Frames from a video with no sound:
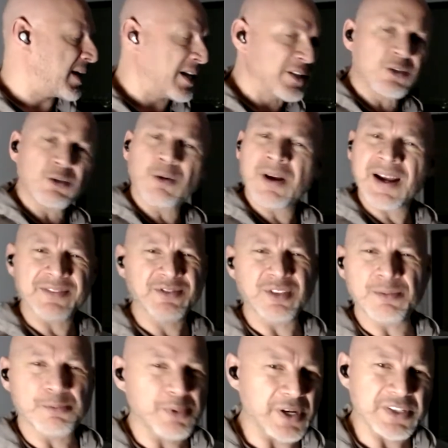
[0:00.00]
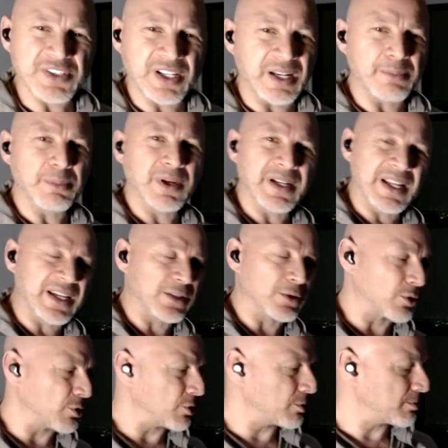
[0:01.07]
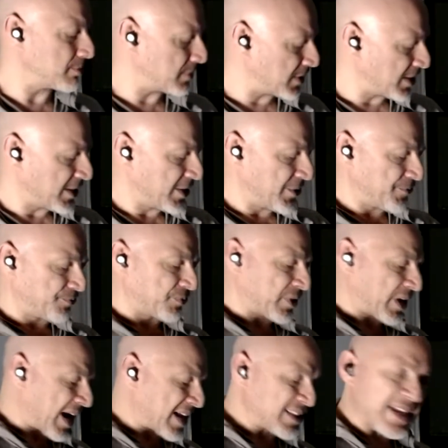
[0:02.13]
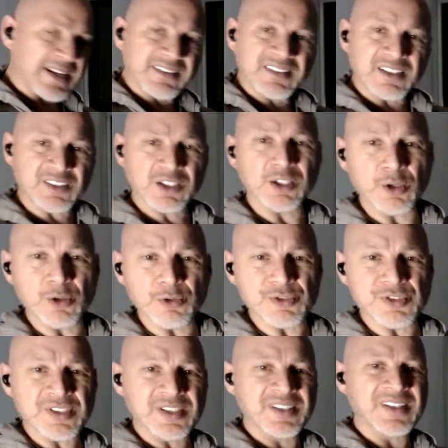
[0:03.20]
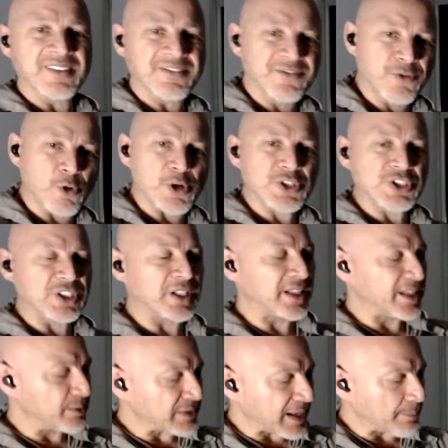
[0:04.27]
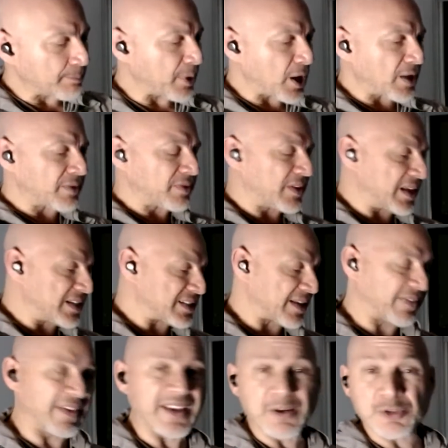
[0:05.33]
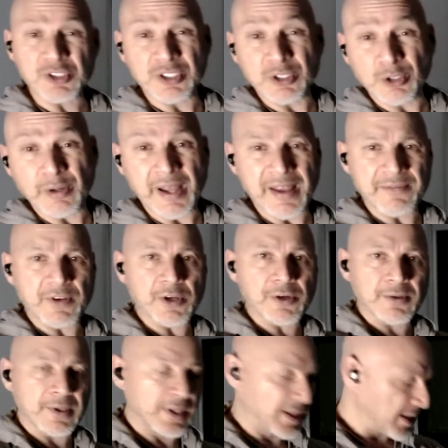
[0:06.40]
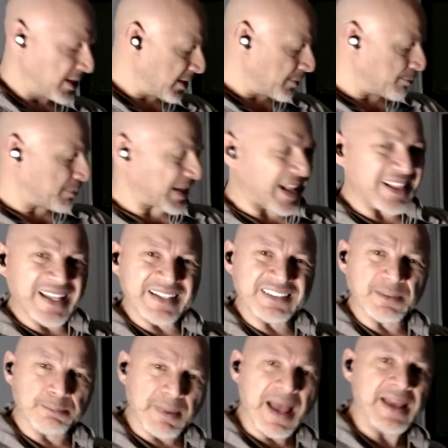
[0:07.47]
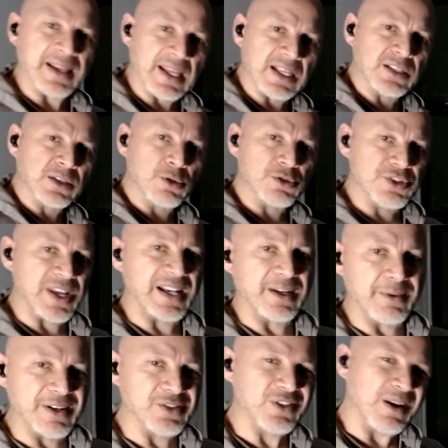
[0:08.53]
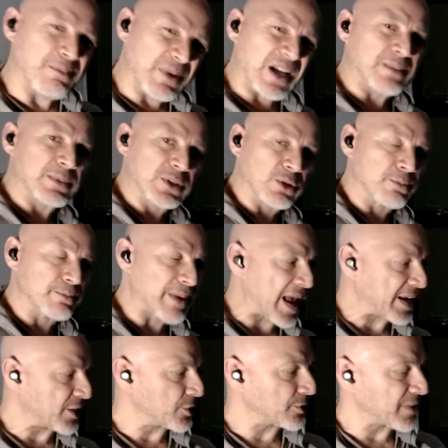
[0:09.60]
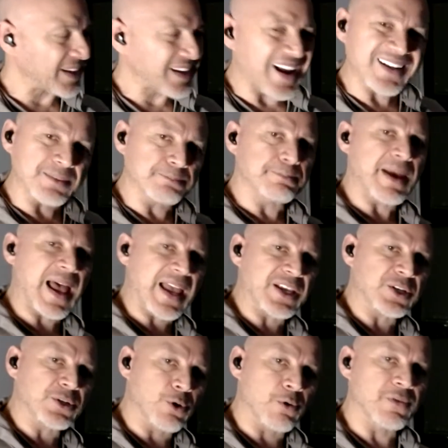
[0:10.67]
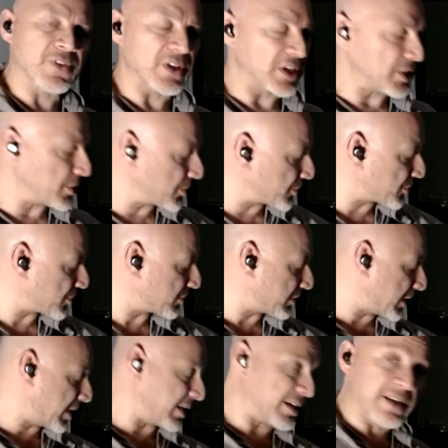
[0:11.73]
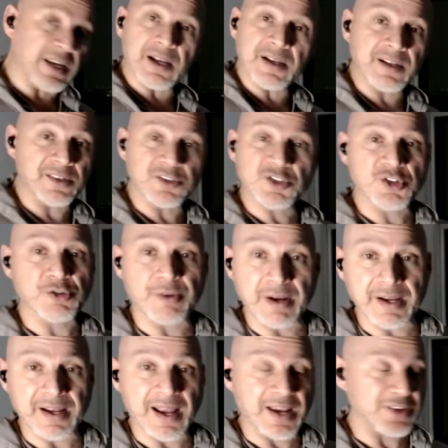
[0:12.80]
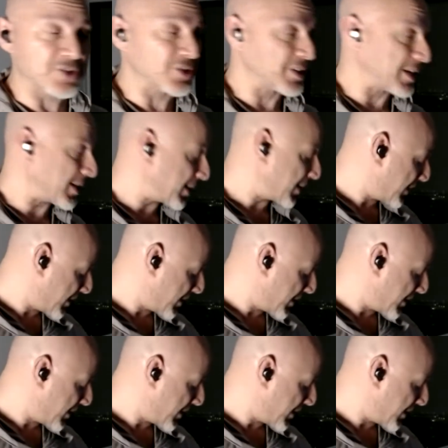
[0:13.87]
You don't have to impress anybody at home. I like the clothes. Unfortunately, when I bought these, I think I was a little heavier, but I like the baggy clothes anyway, so I bought them a little baggier. They gotten baggier over the years. They didn't shrink, actually.